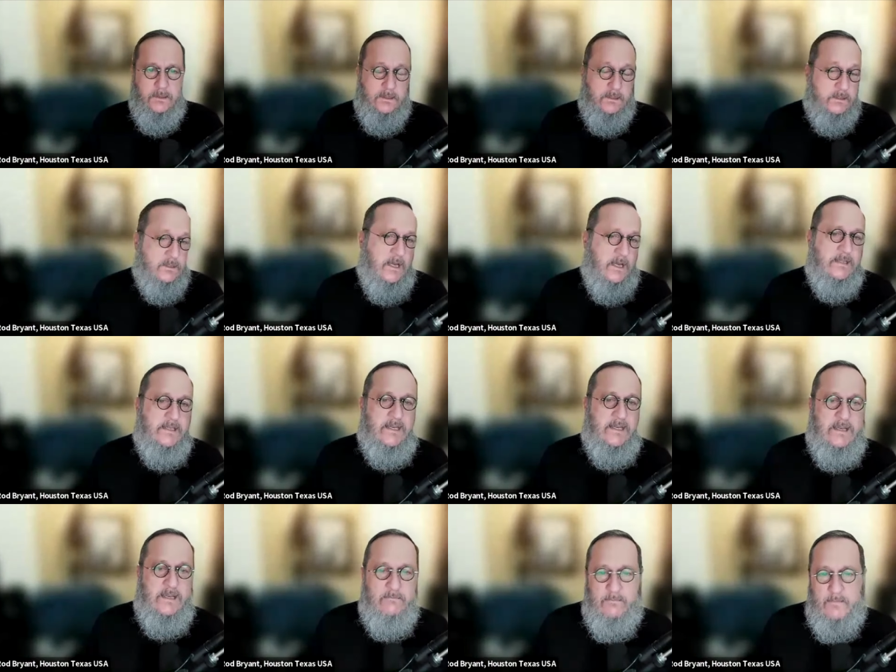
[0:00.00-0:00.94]
Said that
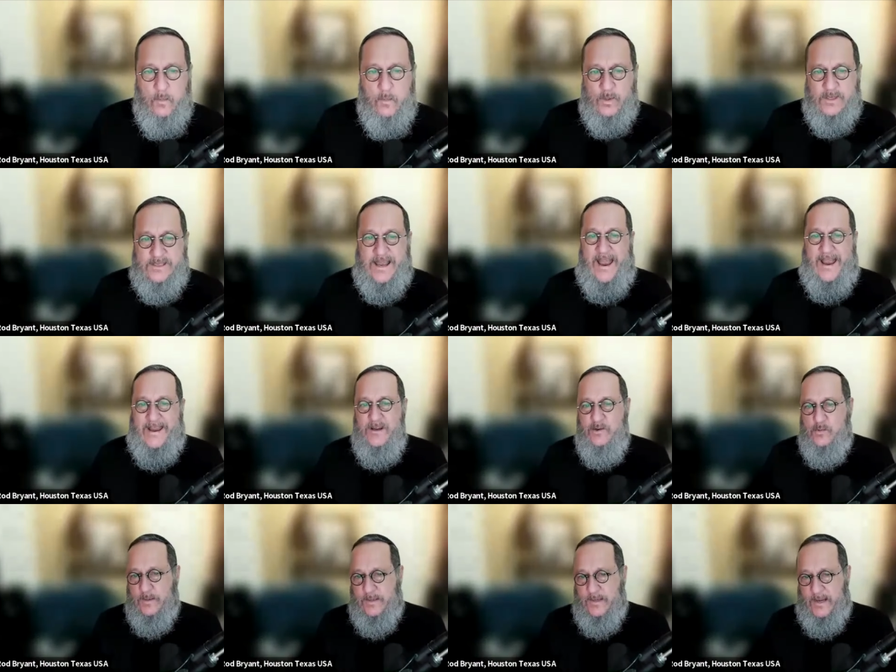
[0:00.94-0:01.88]
he was
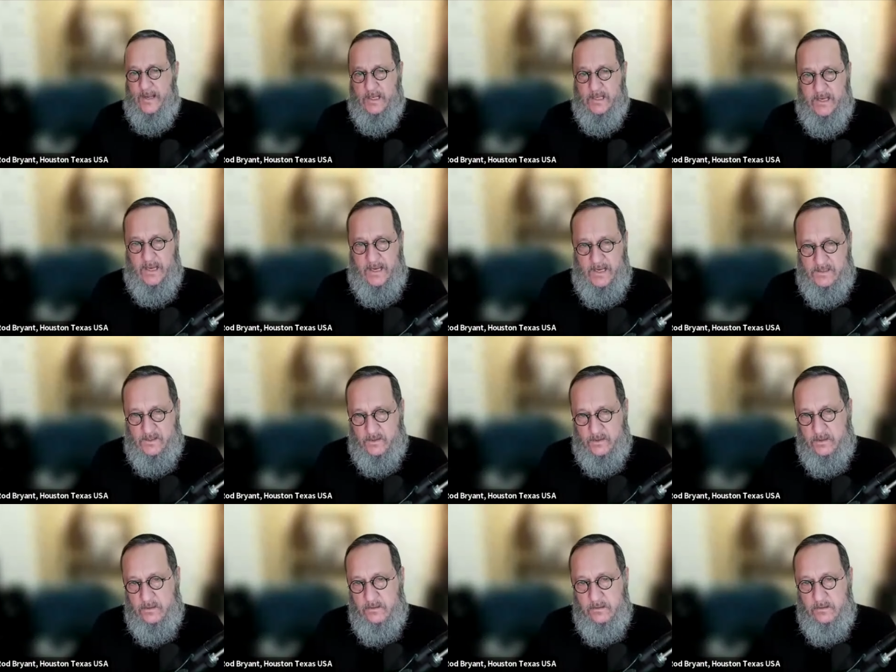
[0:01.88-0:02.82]
angry at
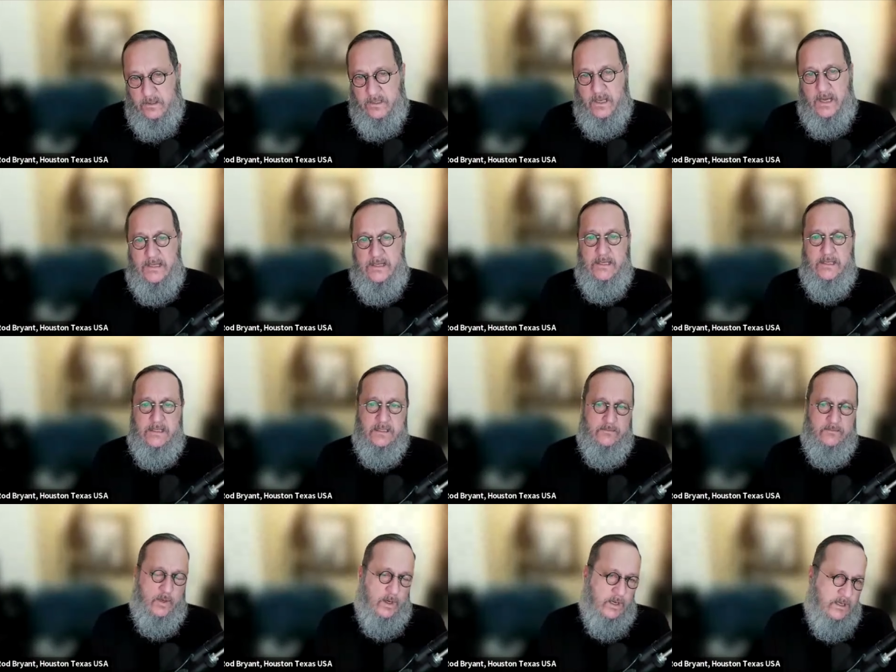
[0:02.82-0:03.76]
Eleazar and
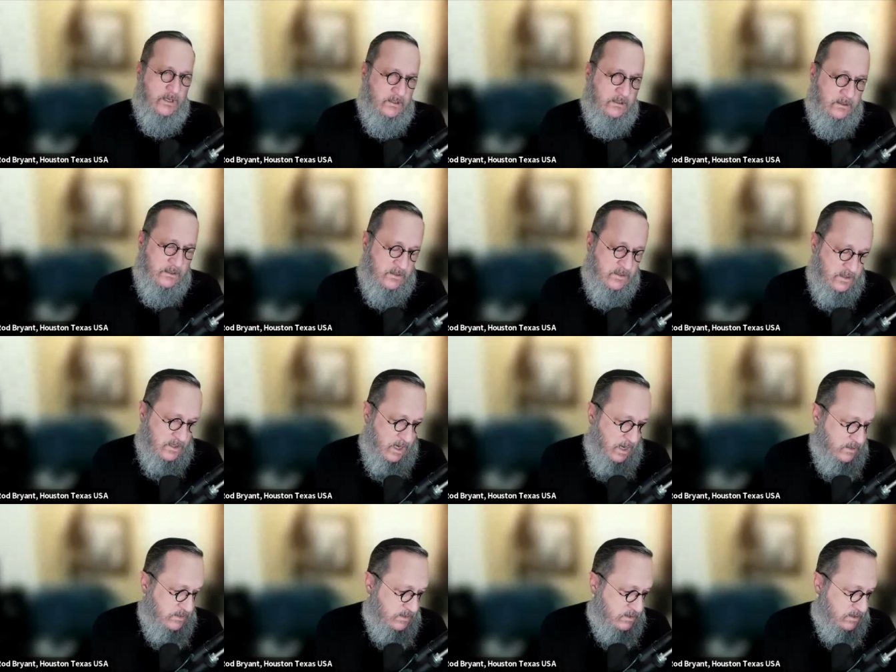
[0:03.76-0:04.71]
Itamar, his
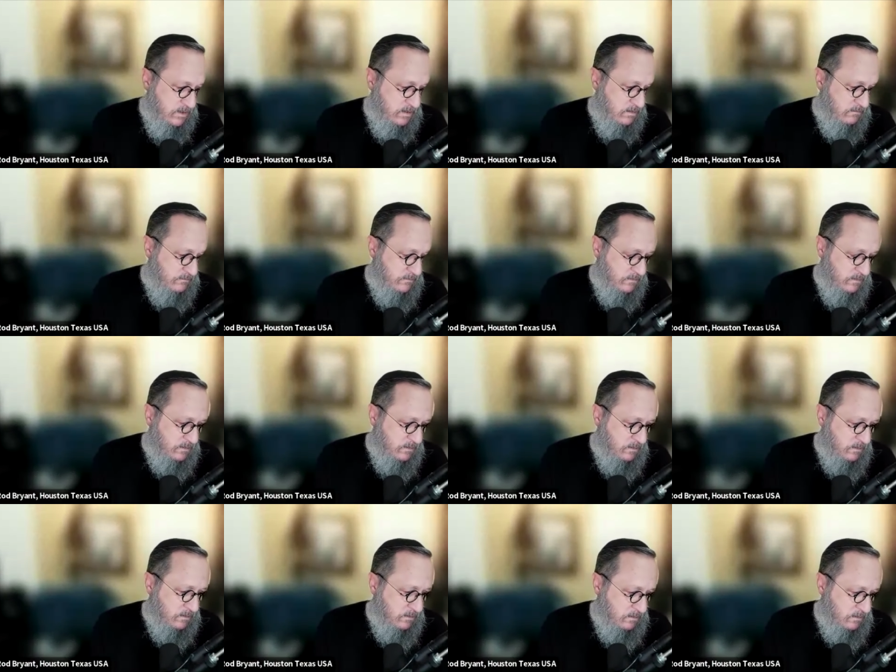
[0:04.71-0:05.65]
sons of
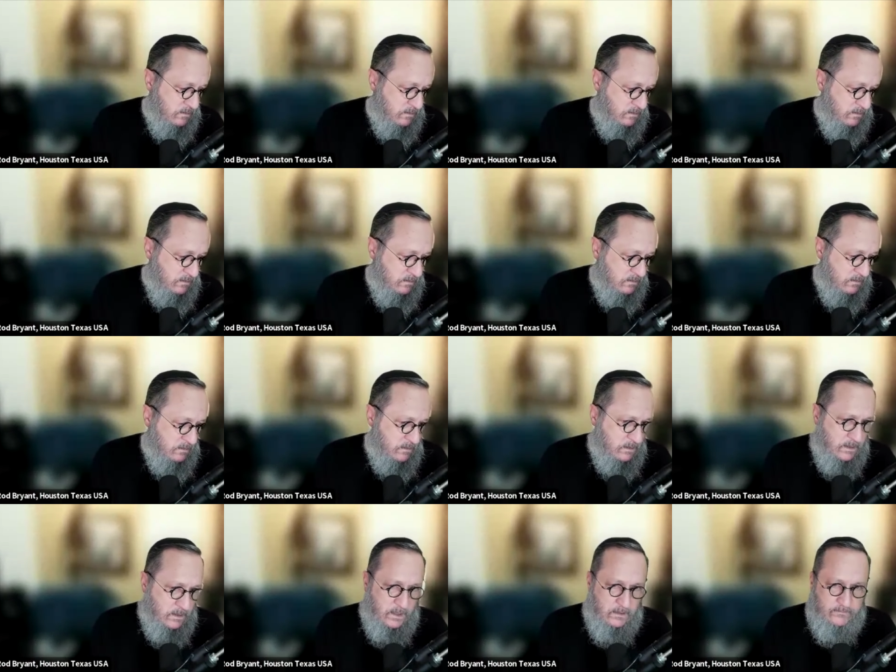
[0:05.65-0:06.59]

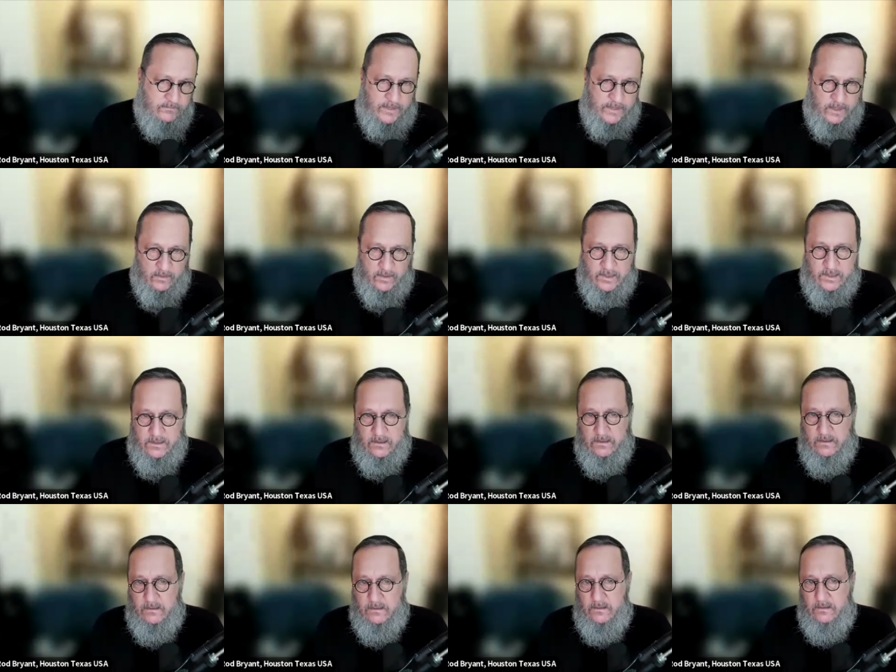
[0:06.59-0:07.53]
of Aaron,
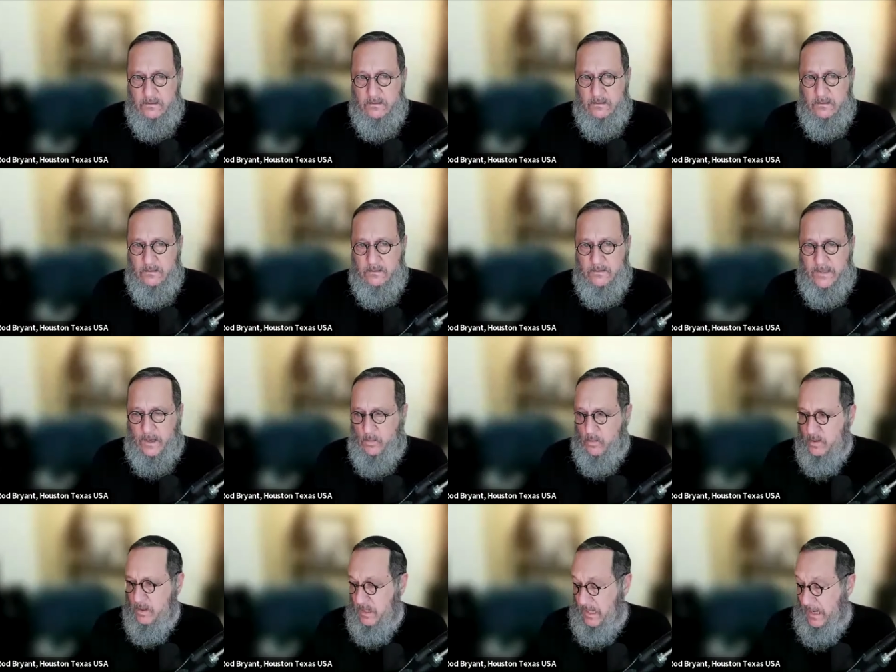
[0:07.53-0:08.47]
that
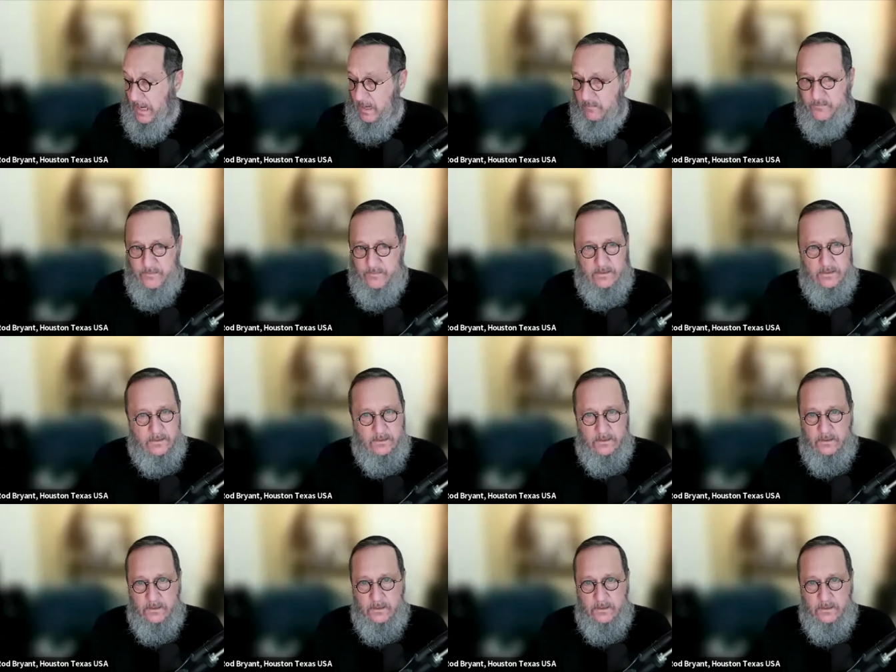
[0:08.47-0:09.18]
were left